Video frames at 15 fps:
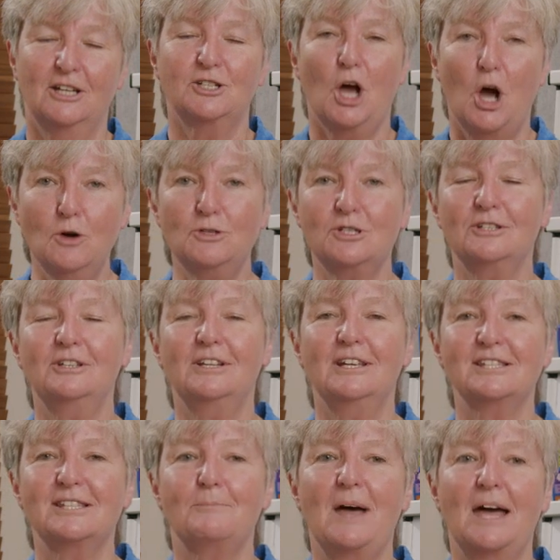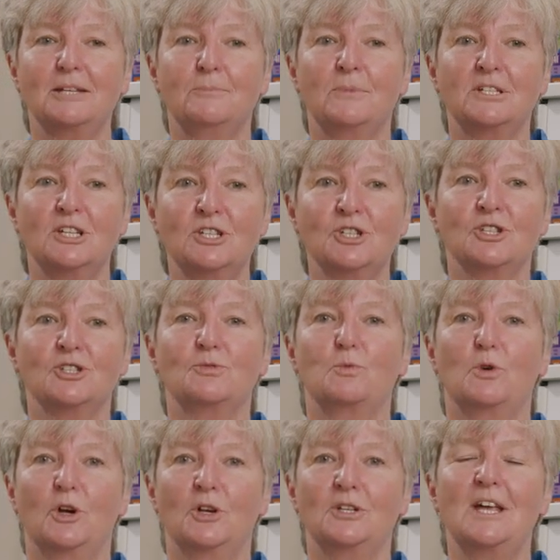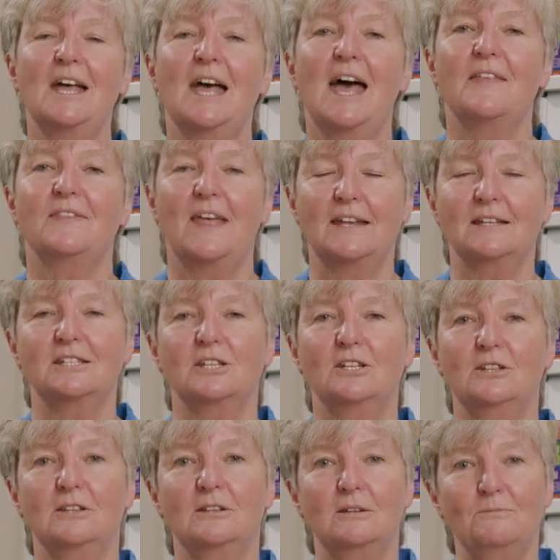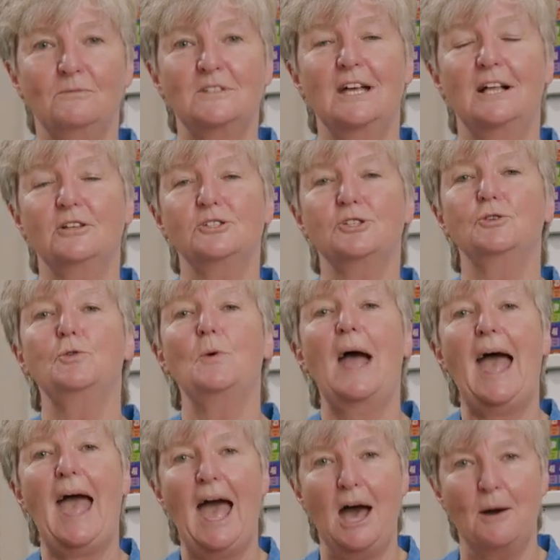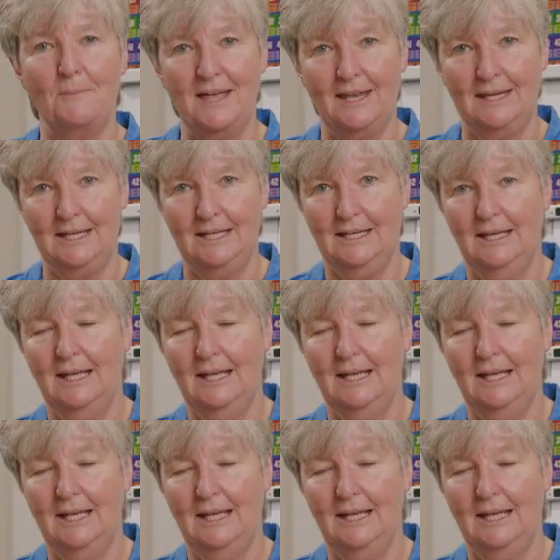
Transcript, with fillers: Total is the mathematician's word that tells you how many.